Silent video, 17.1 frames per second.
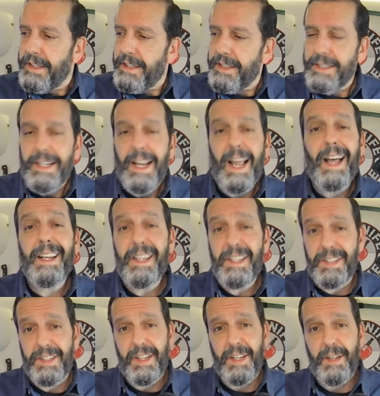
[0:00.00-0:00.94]
it's not
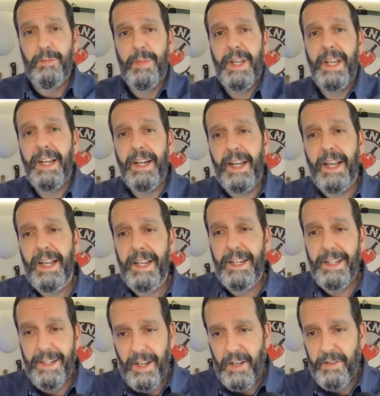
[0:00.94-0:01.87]
easy being
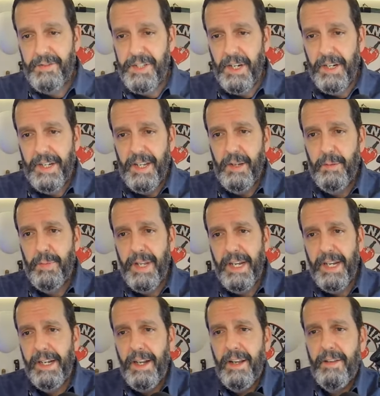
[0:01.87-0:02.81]
a knife junkie,
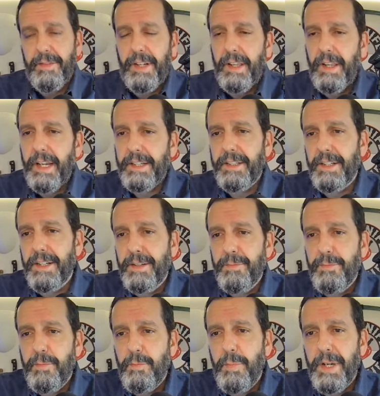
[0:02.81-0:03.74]
being a knife collector,
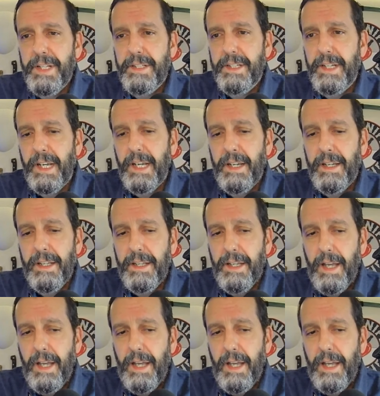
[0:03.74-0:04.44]
but uh,